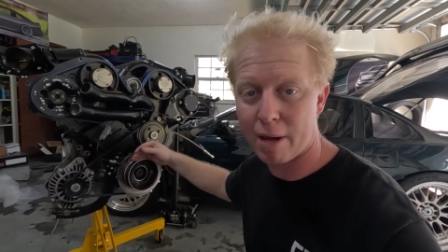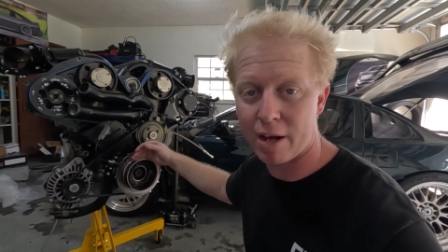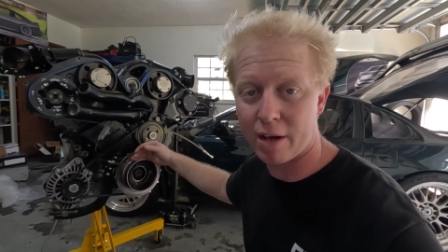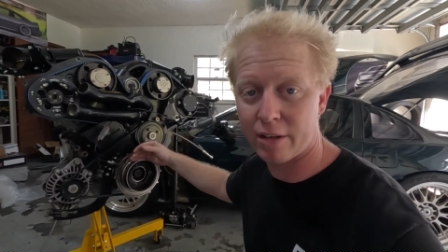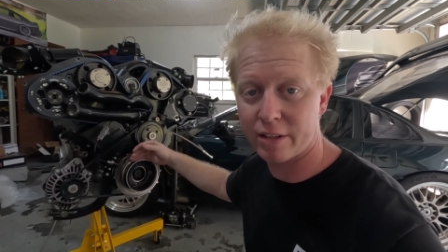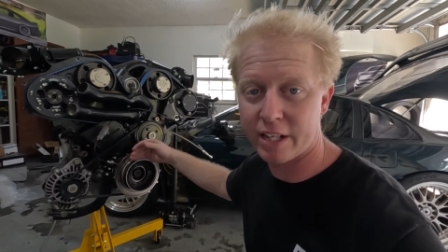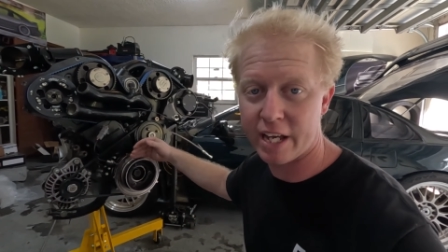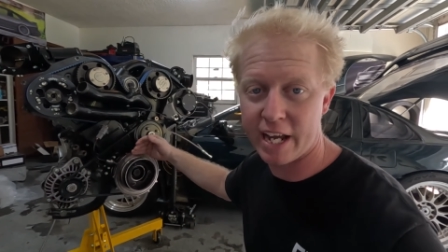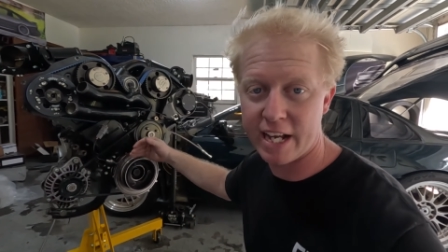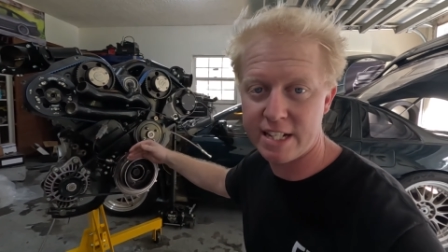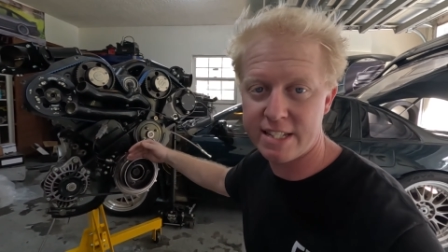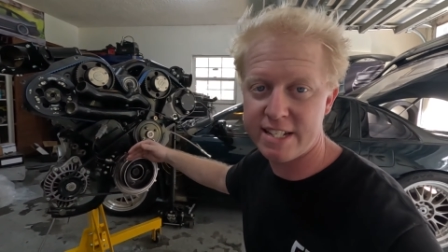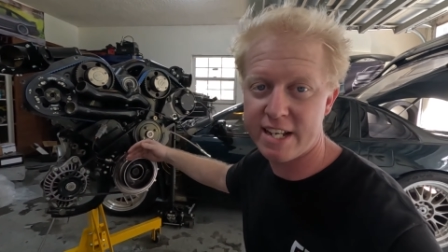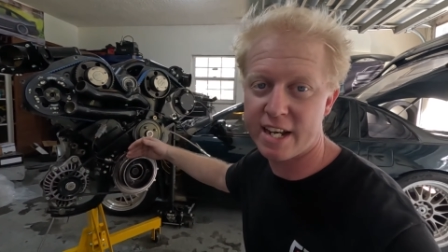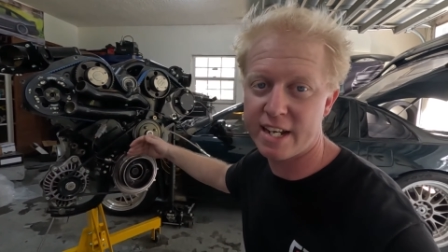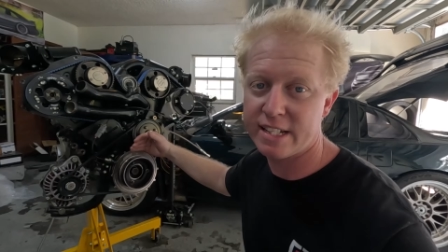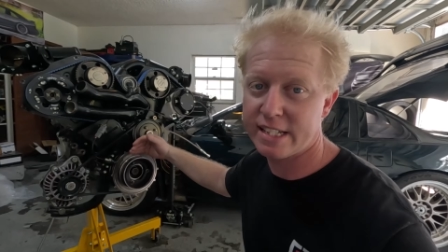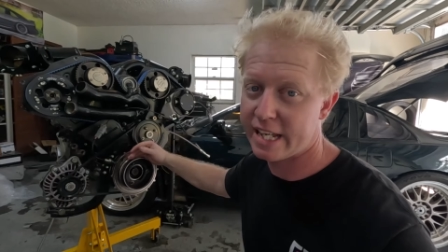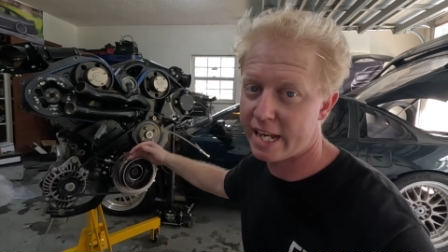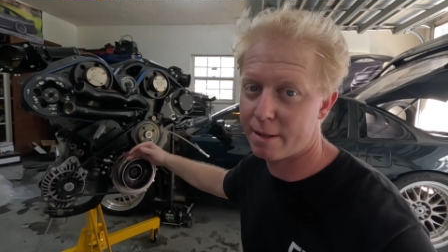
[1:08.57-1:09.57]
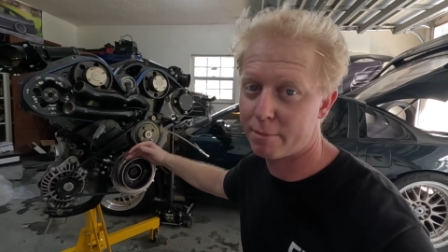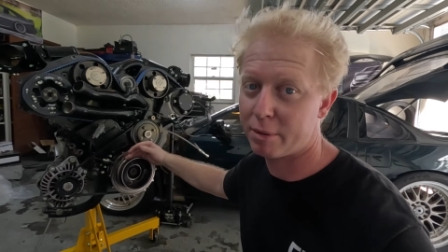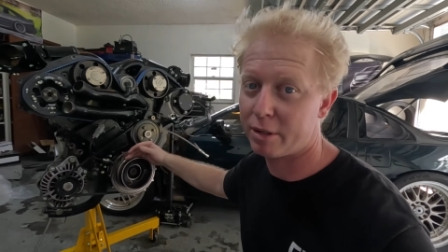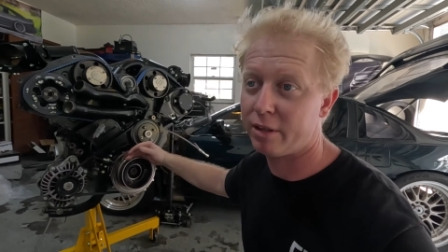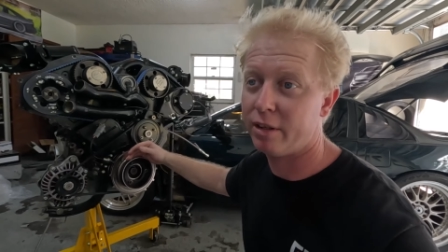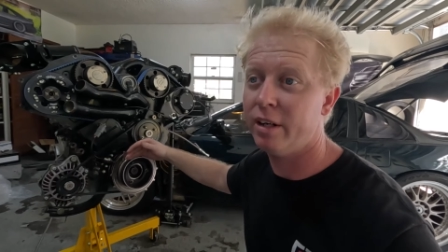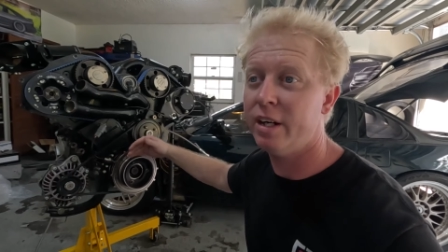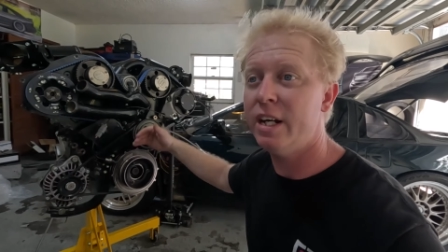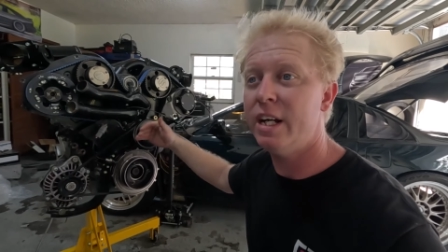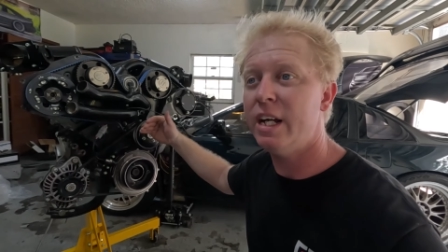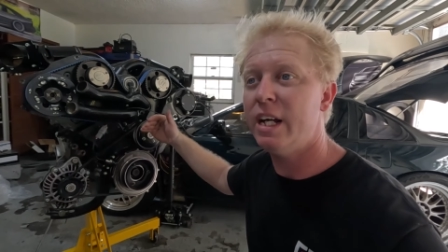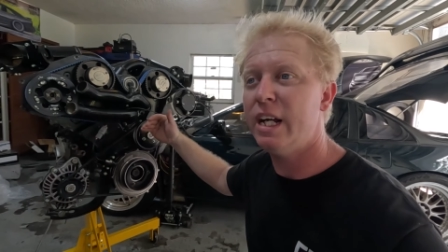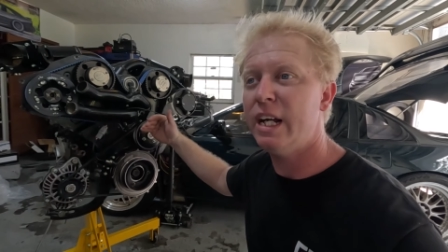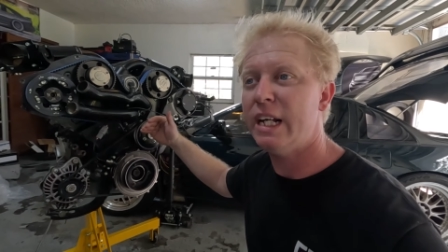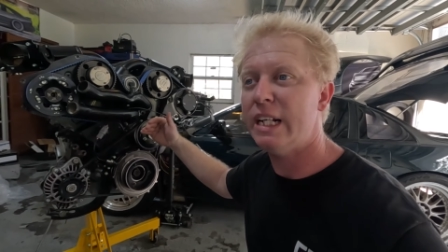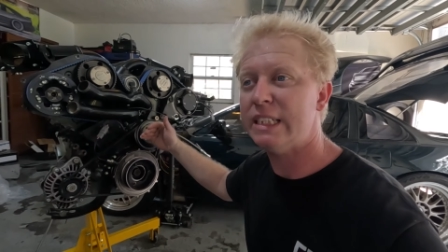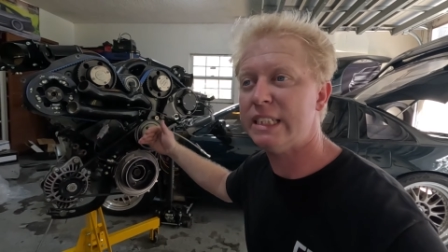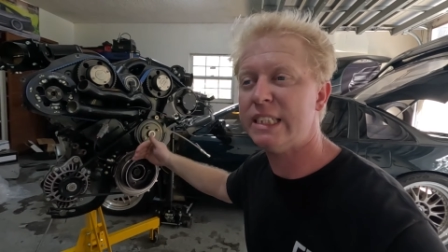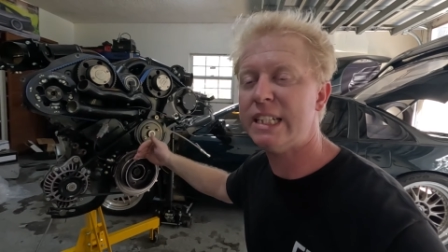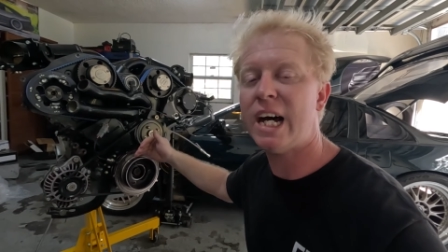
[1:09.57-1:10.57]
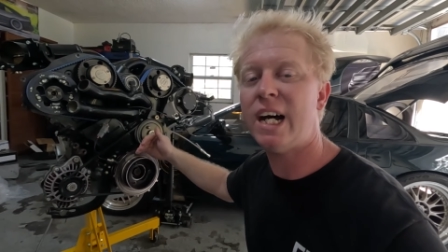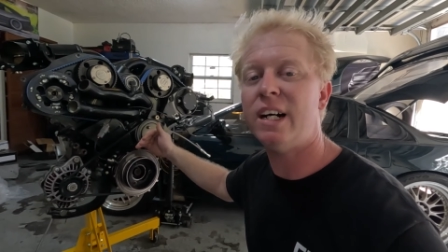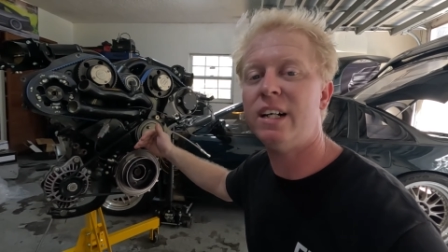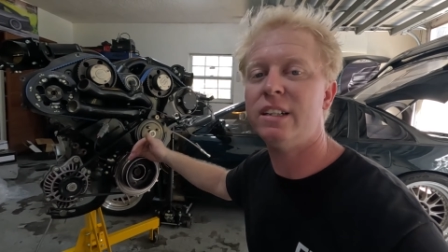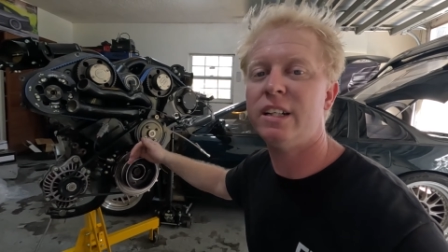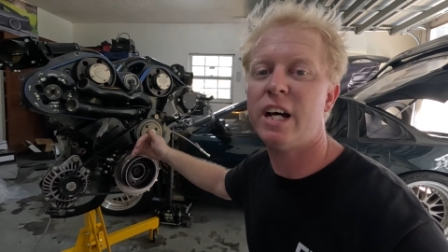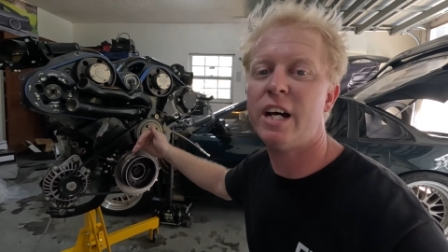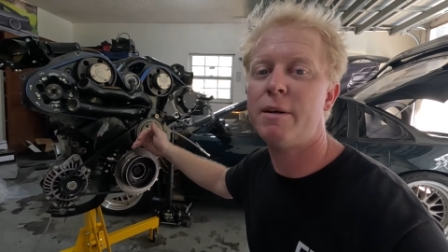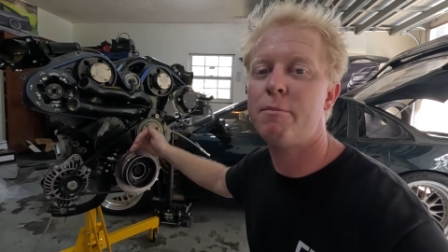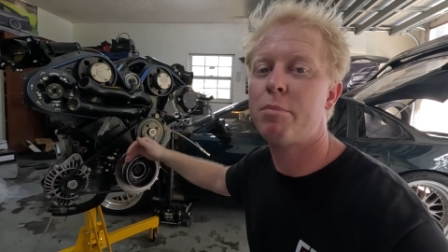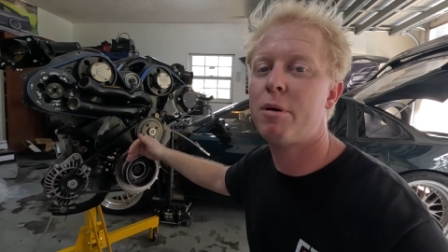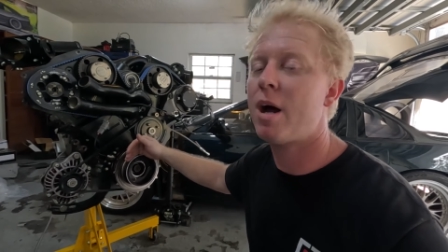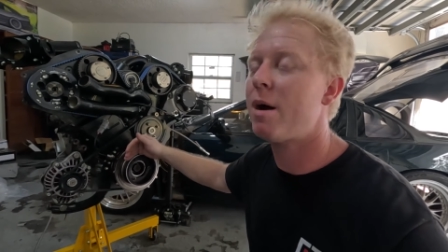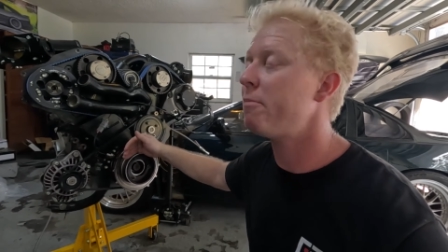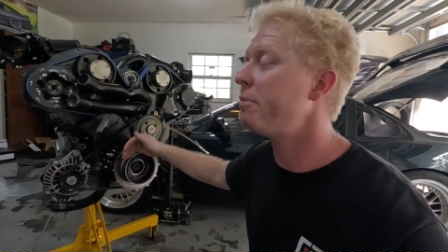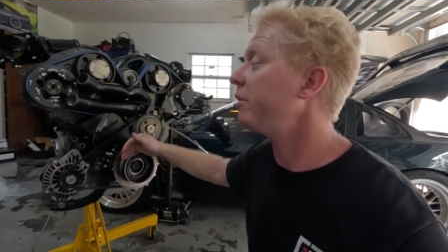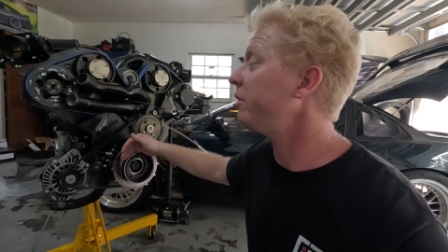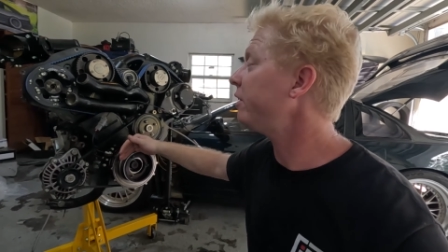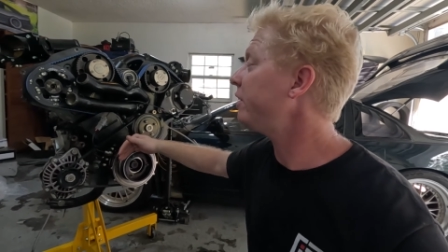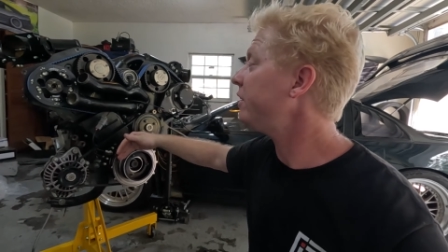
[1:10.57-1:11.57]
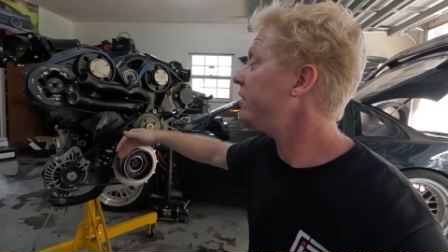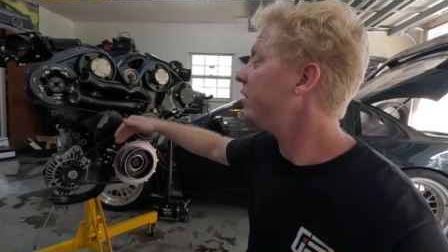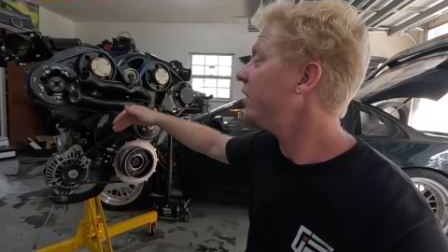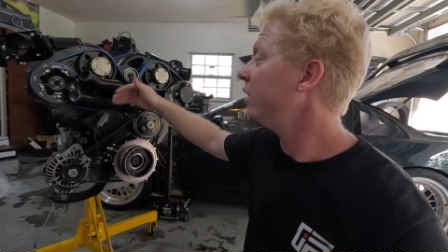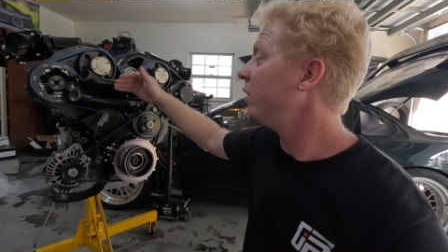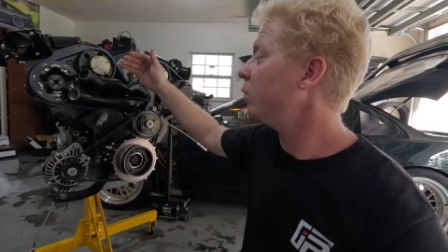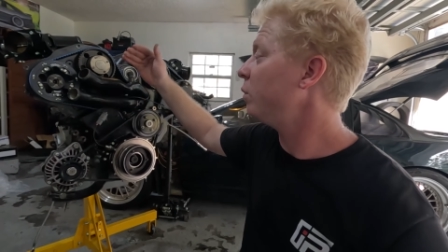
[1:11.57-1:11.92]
on the A T I damper is not aligned properly